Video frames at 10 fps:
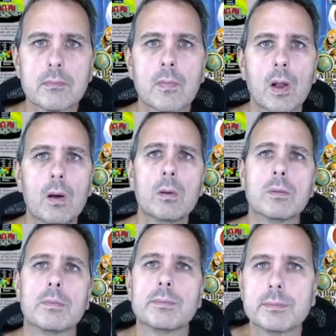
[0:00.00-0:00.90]

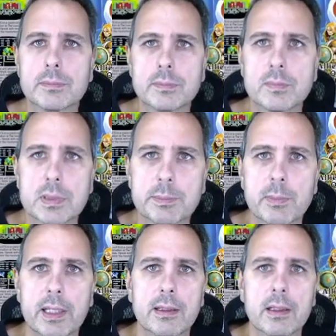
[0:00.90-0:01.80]
Oh, let's
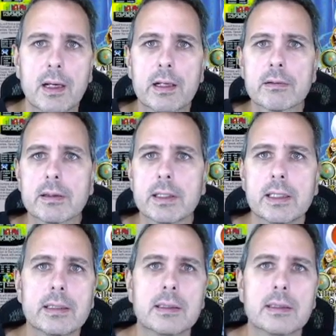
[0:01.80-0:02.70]
play the lottery.
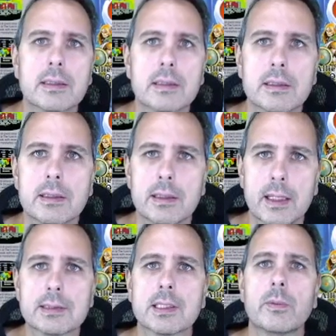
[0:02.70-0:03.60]

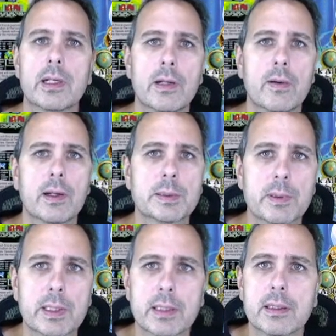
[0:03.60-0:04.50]
Yes, I want to know how it's
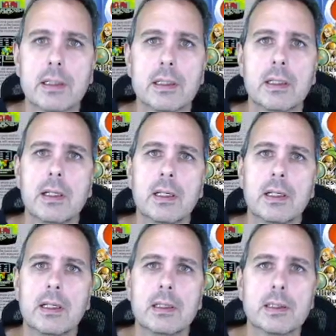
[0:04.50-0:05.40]
played.
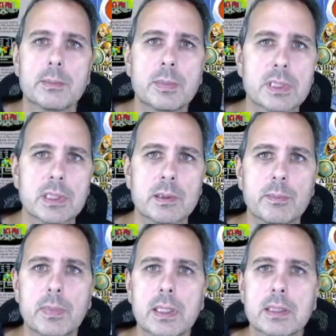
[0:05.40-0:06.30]
Push the
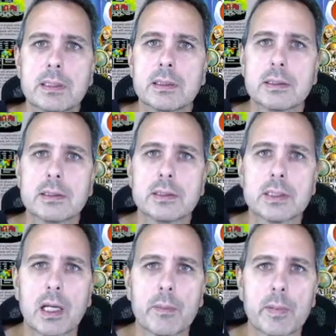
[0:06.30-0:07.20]
button to
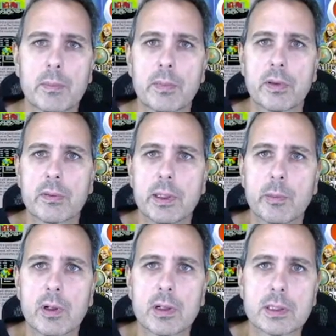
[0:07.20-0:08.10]
stop them. 3
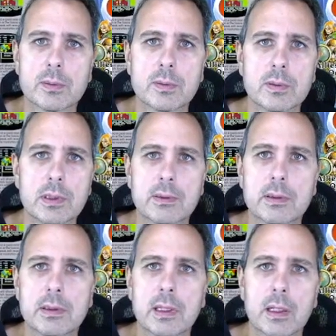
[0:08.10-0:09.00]
marks
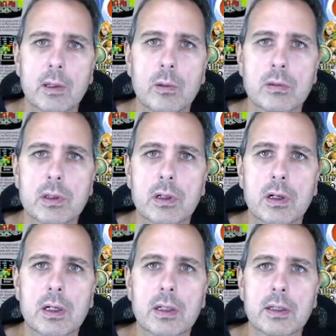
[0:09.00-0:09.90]
a golden
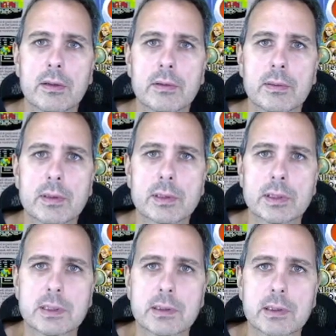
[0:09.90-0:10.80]
card. 3
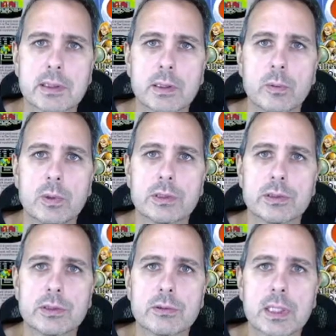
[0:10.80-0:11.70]
marks the
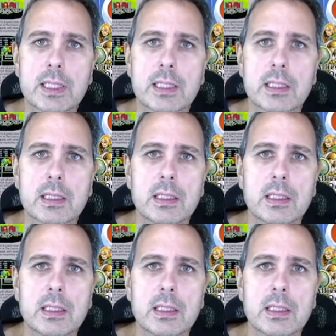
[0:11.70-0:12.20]
wizard's ring.